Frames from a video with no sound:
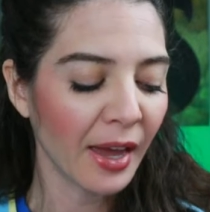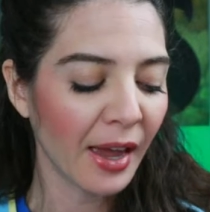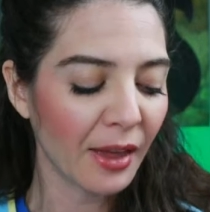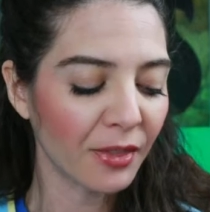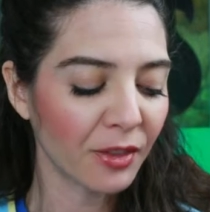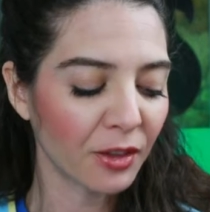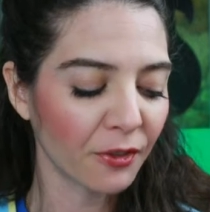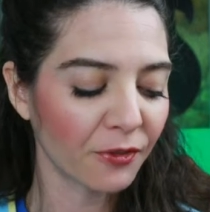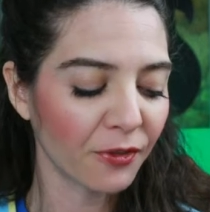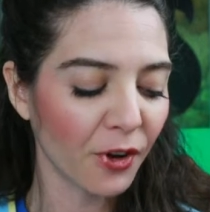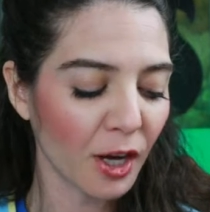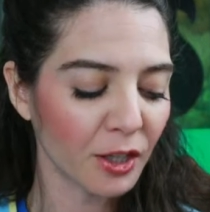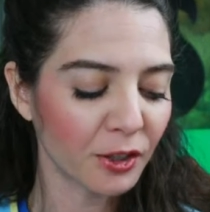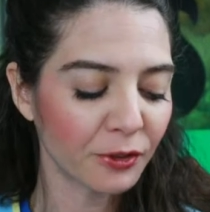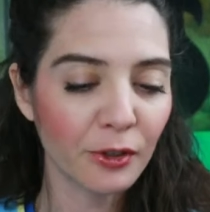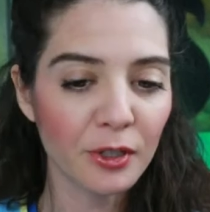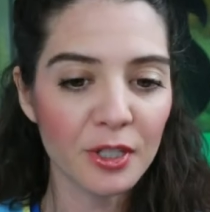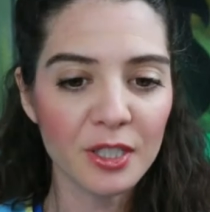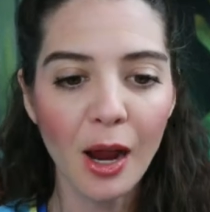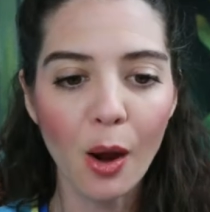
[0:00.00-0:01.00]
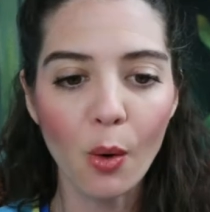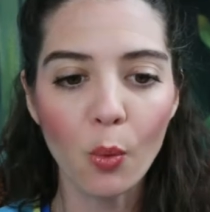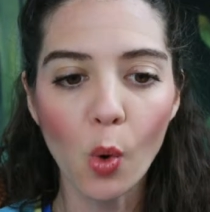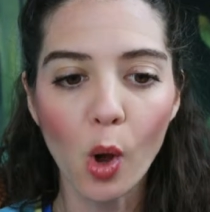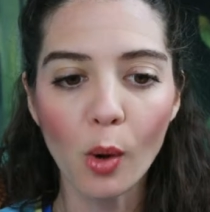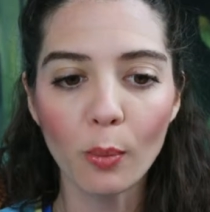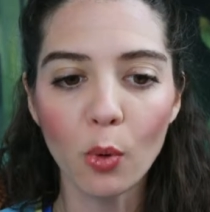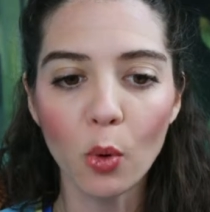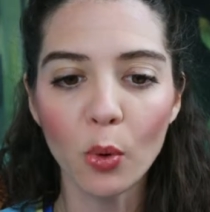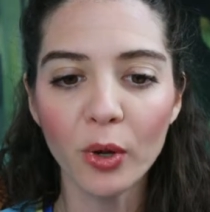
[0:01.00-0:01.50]
And then the phosphorus at
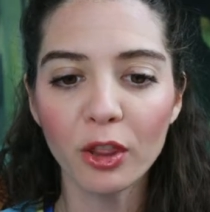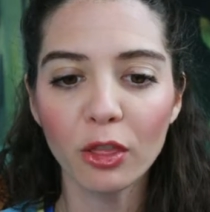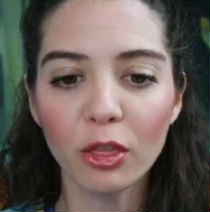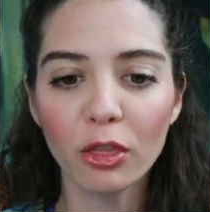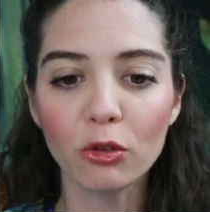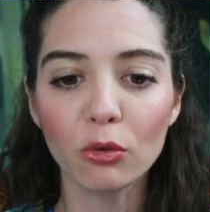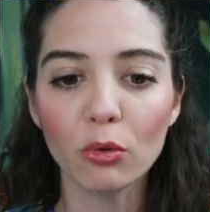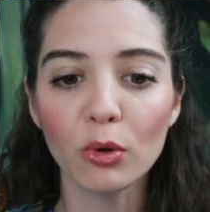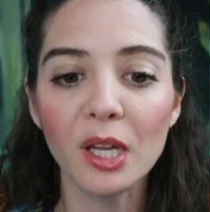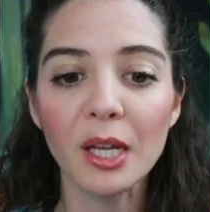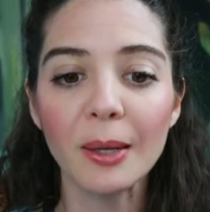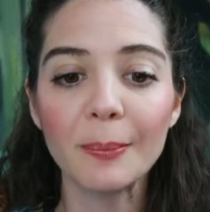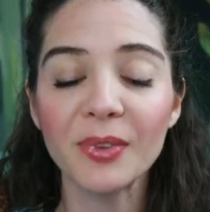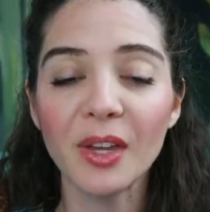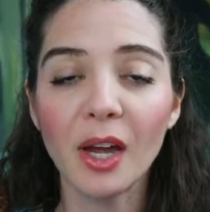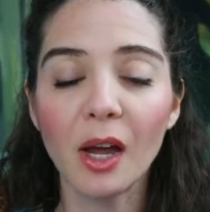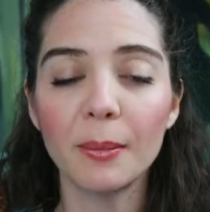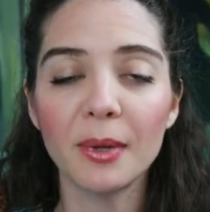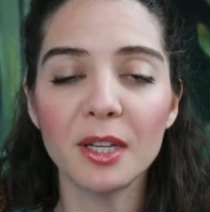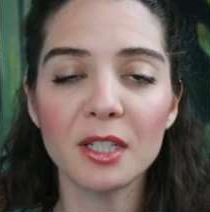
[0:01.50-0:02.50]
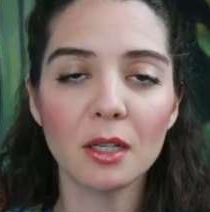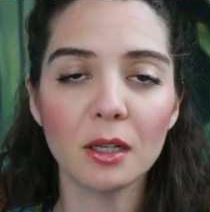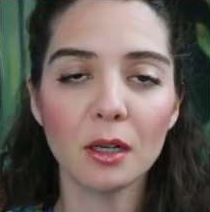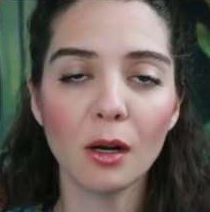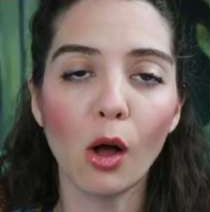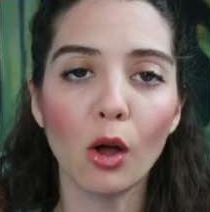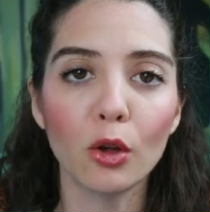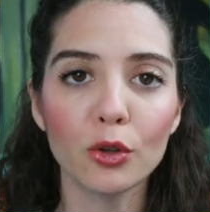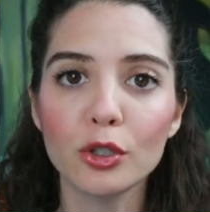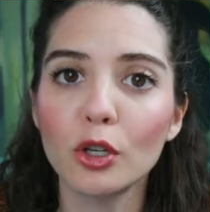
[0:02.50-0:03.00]
one point three um, is going
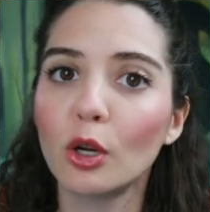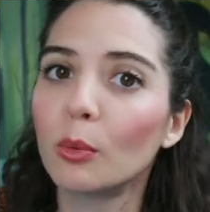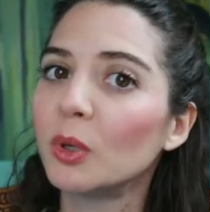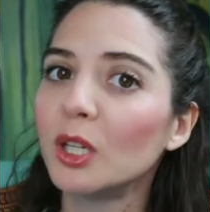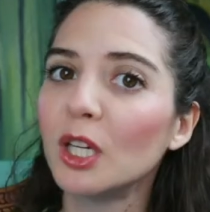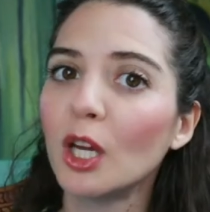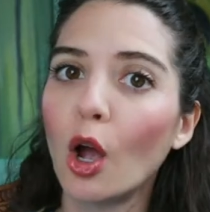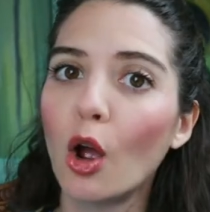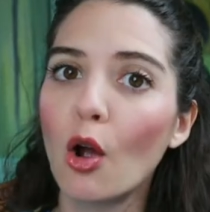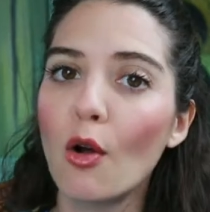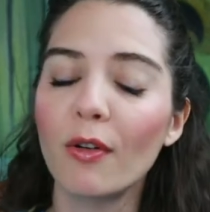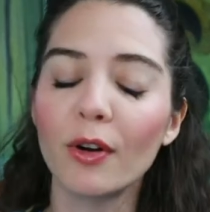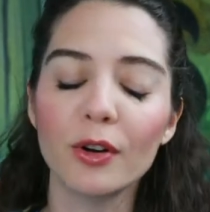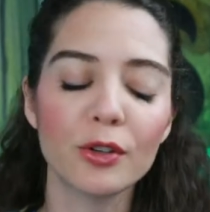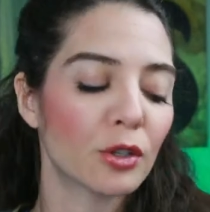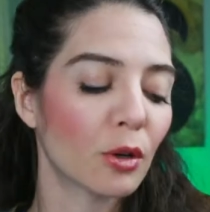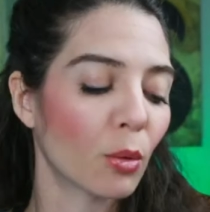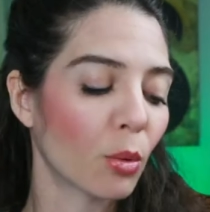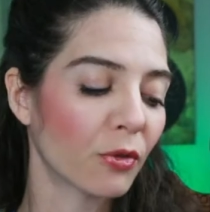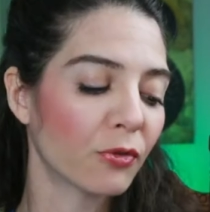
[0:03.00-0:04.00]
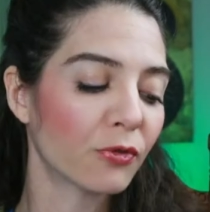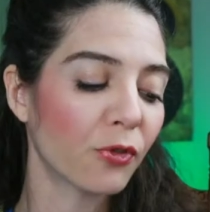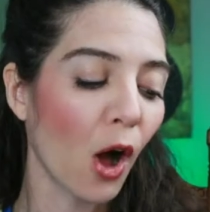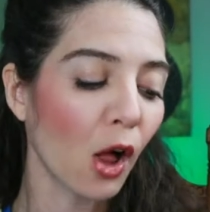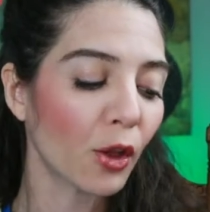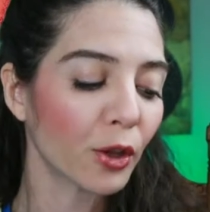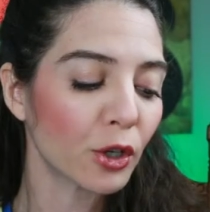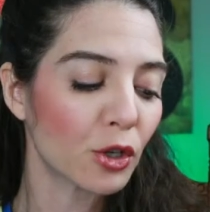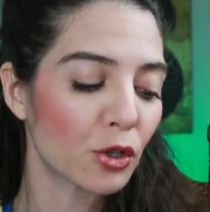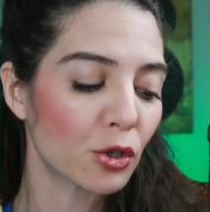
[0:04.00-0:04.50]
to also be over. So we're
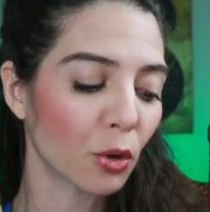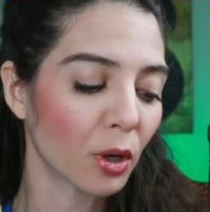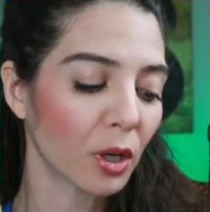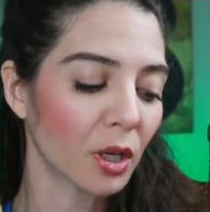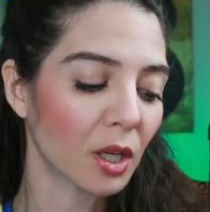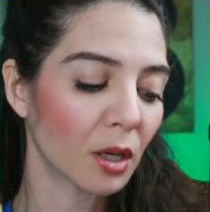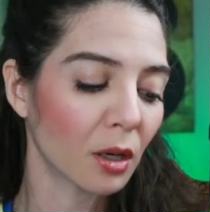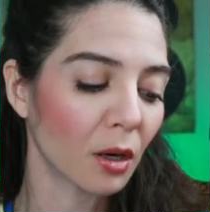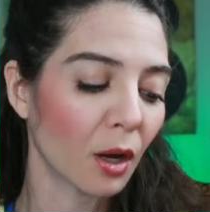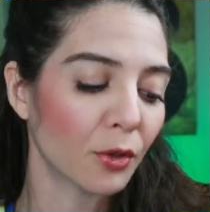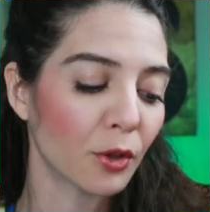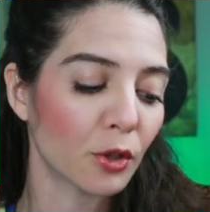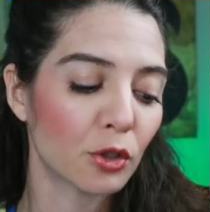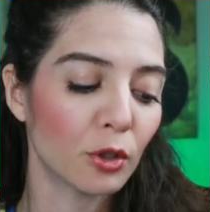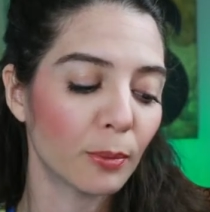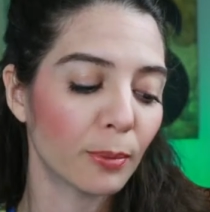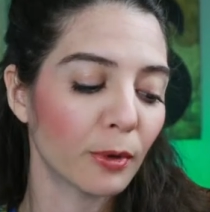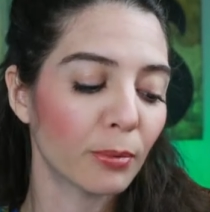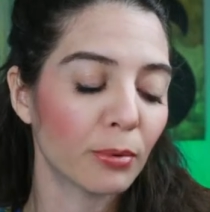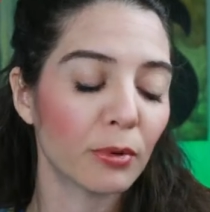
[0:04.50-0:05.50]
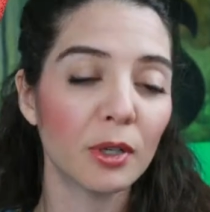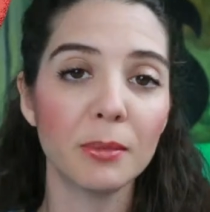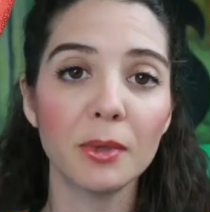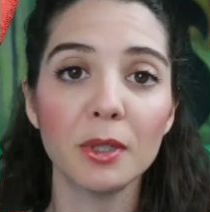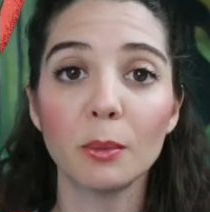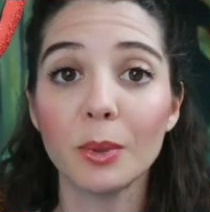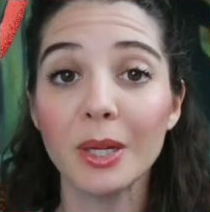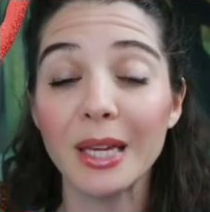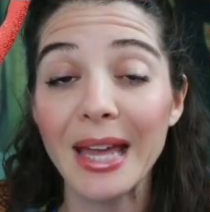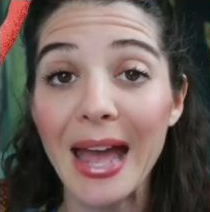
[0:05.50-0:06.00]
falling short here on the super
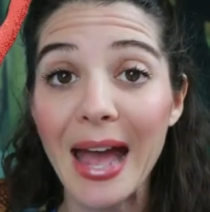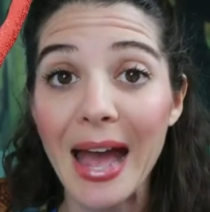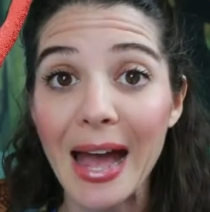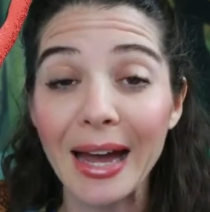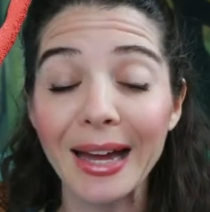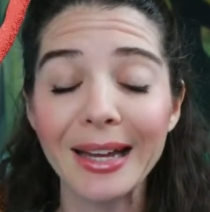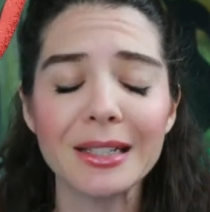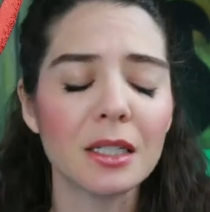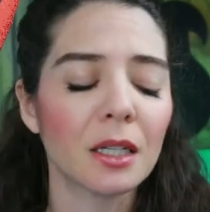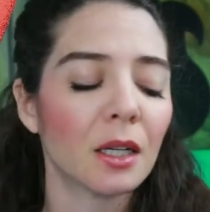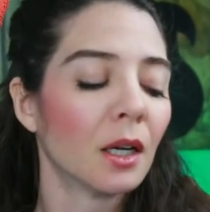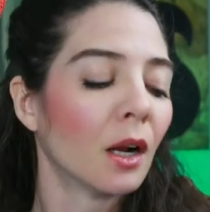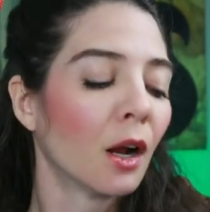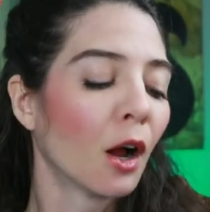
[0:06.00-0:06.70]
premium cat